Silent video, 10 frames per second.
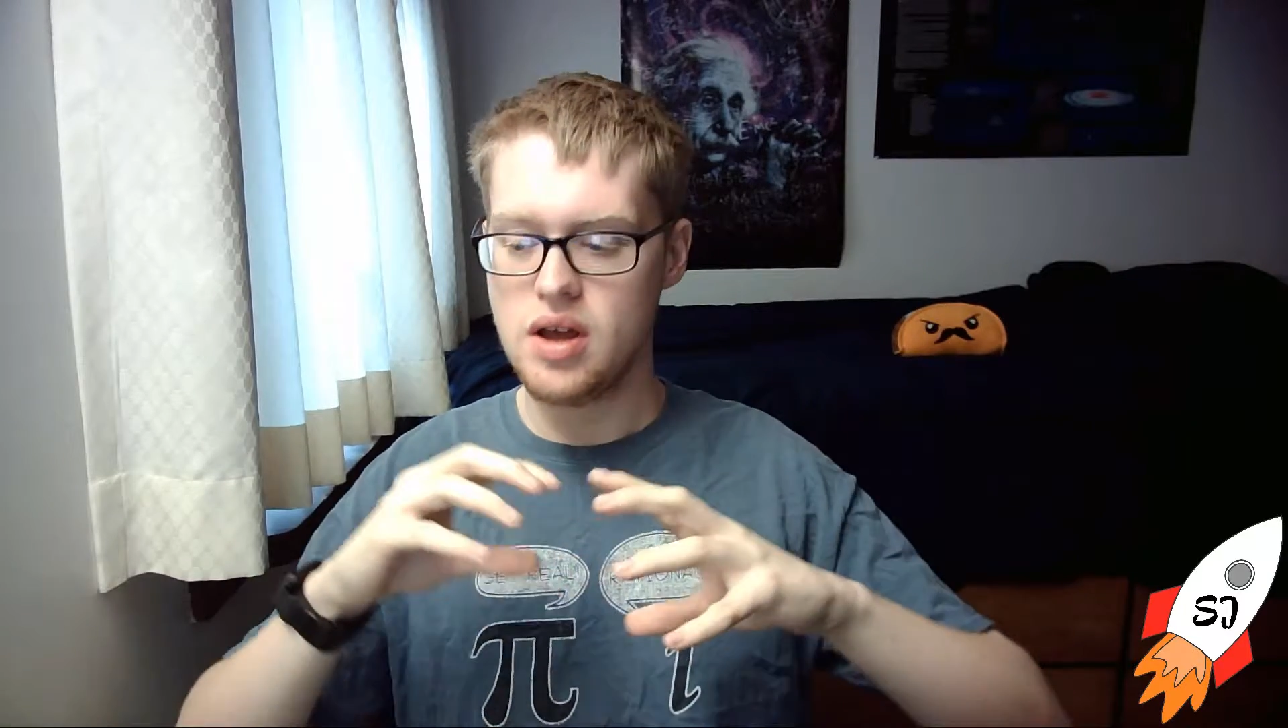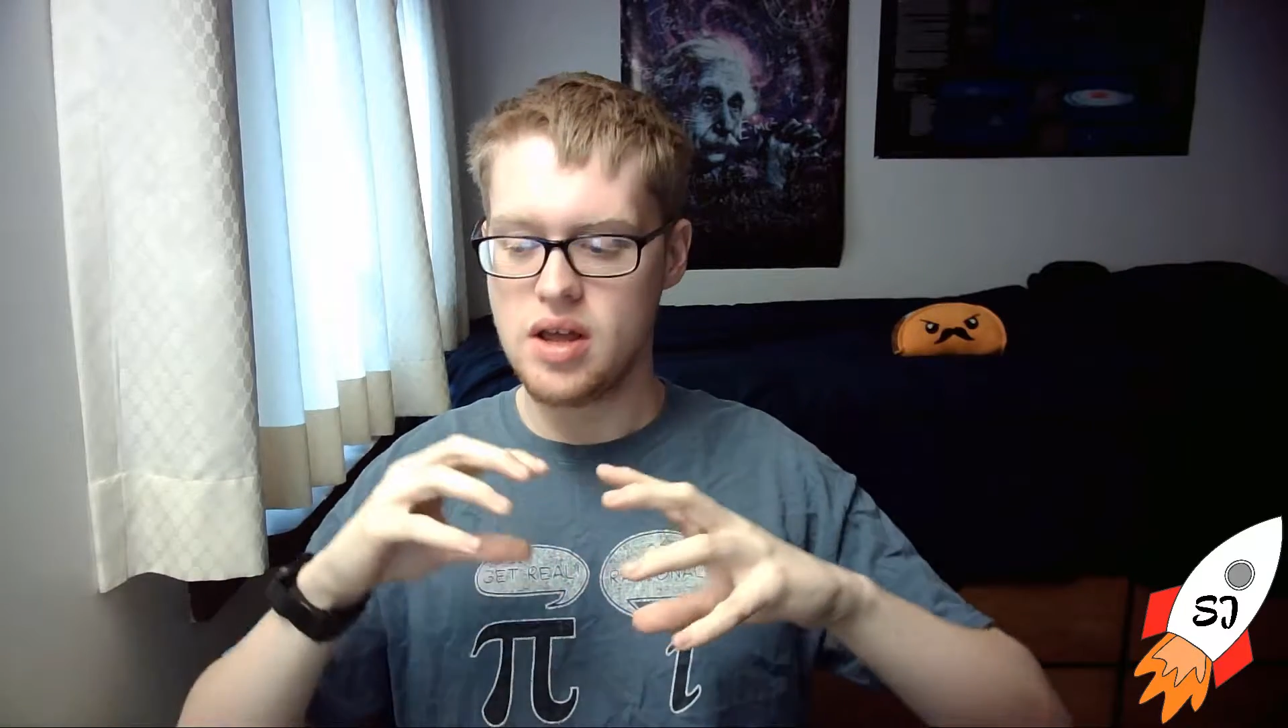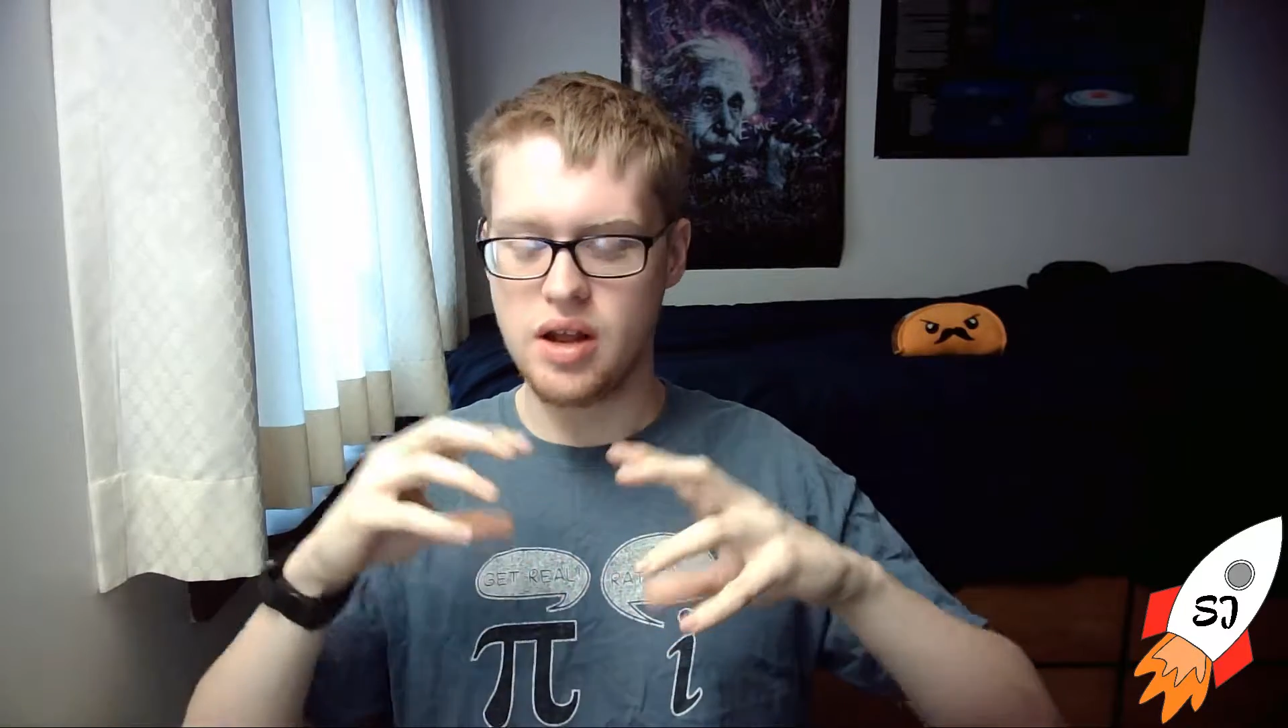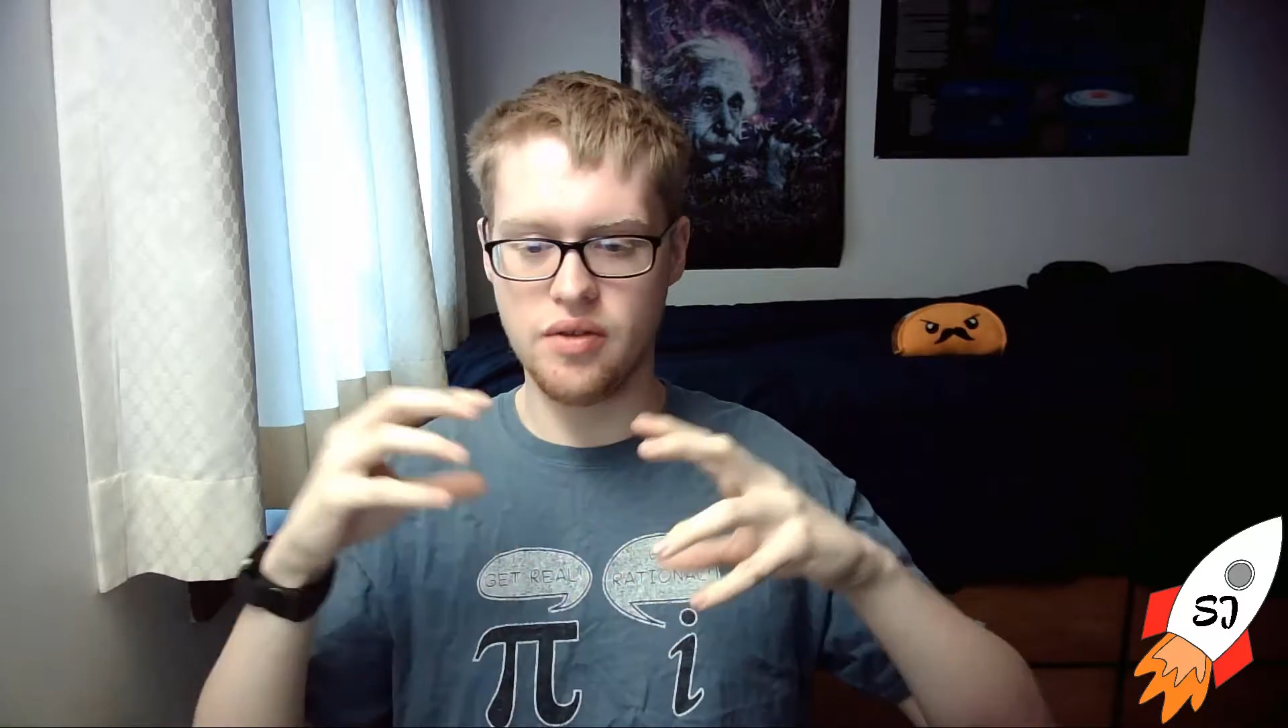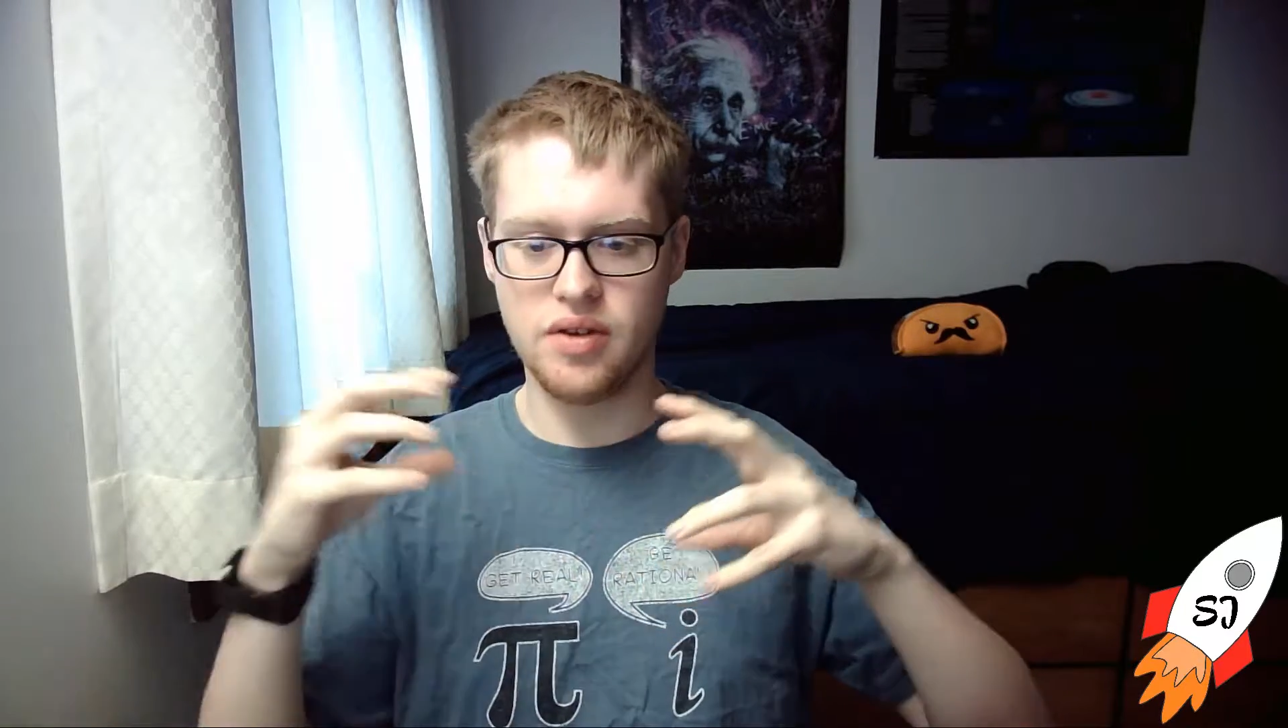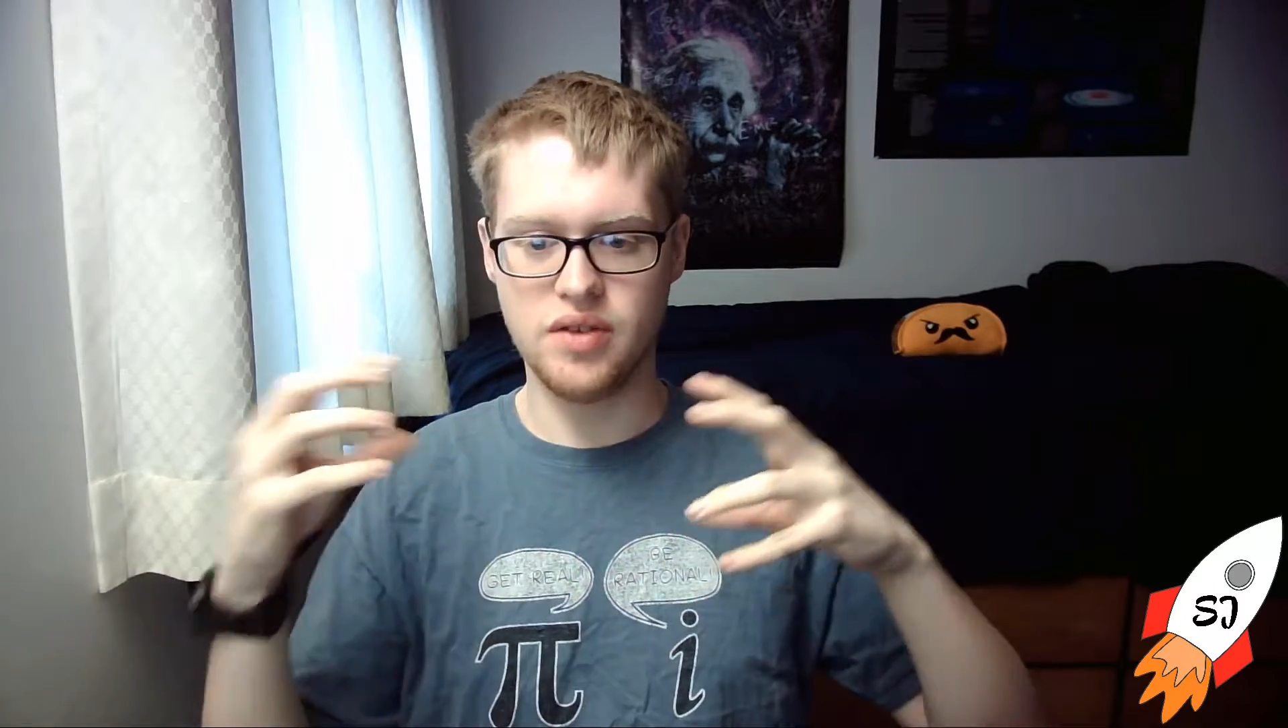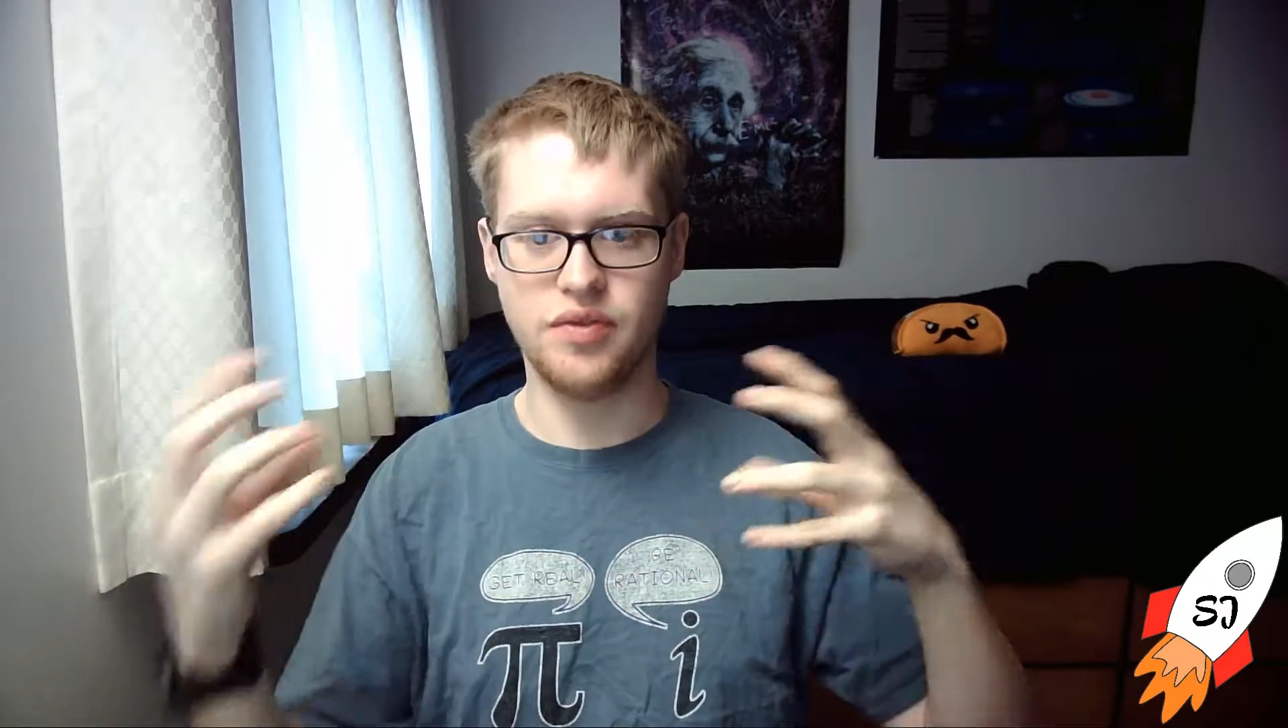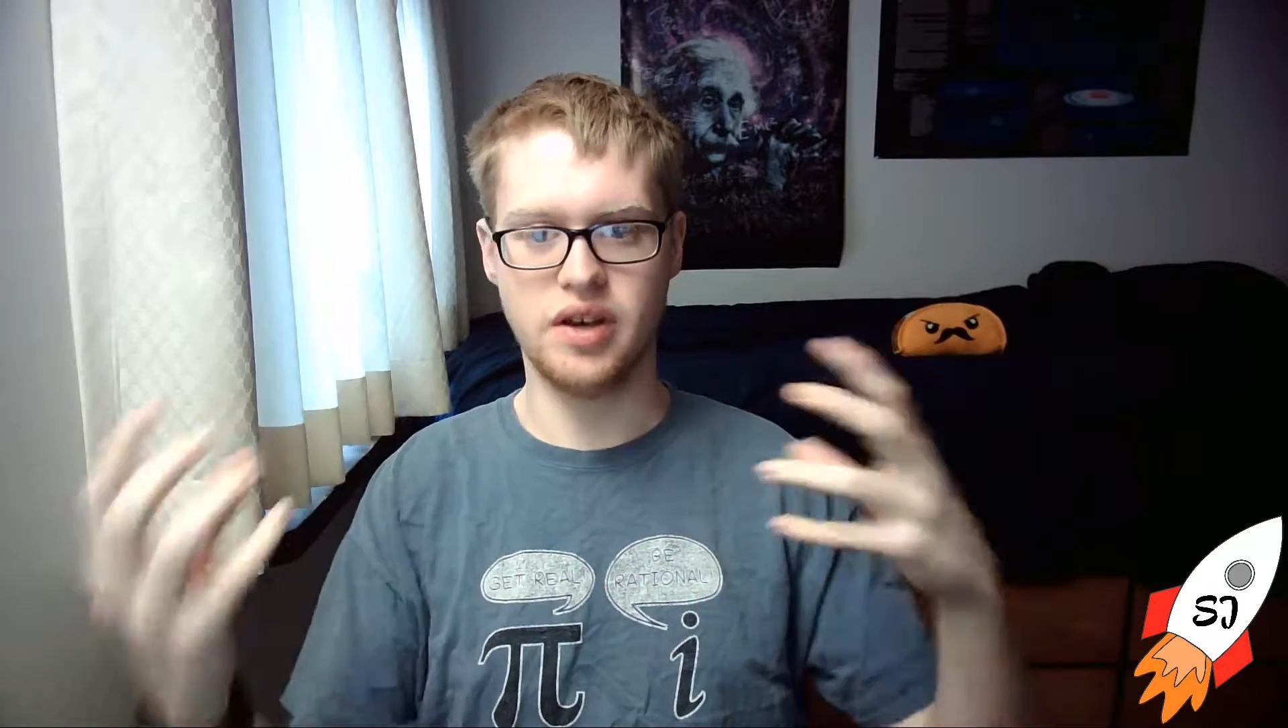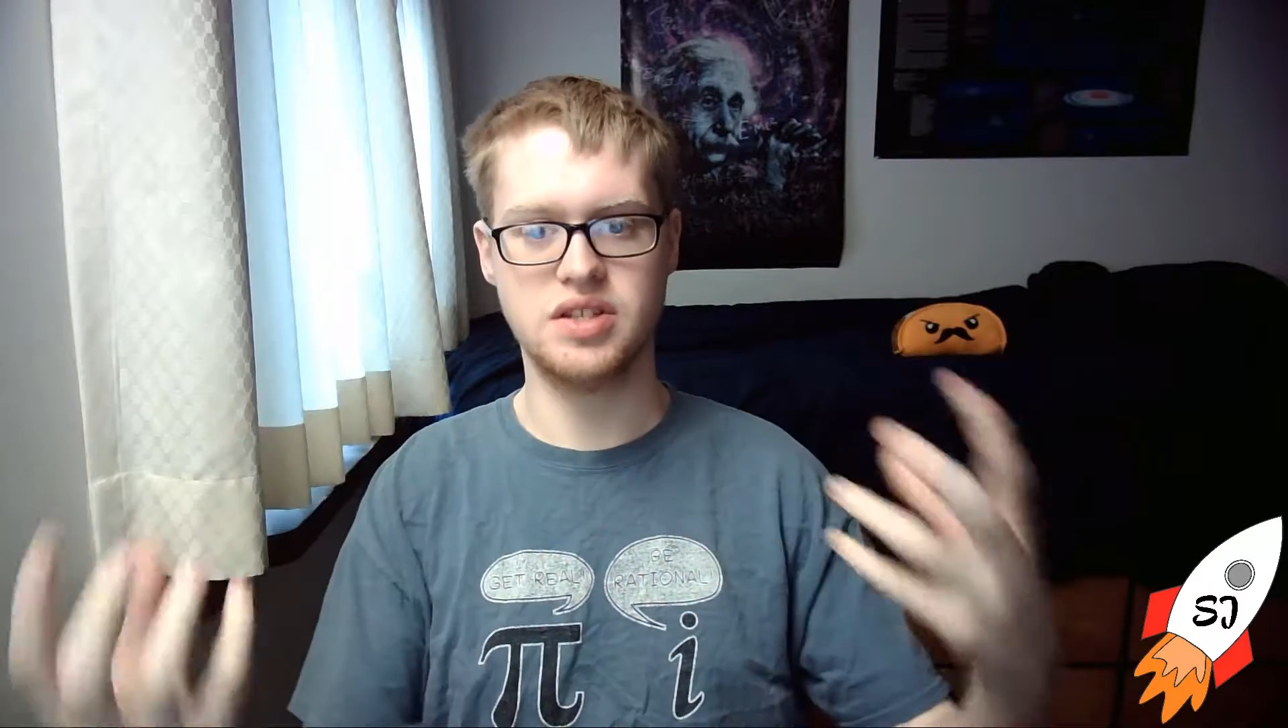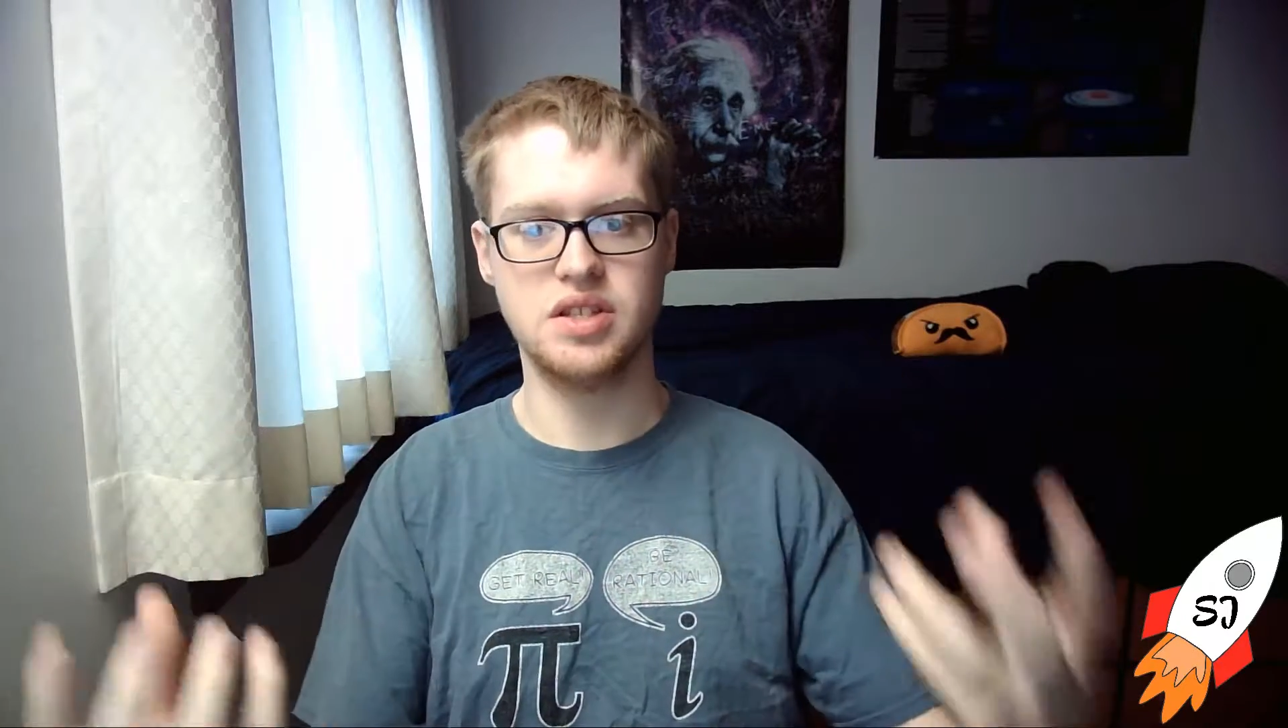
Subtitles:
it affects the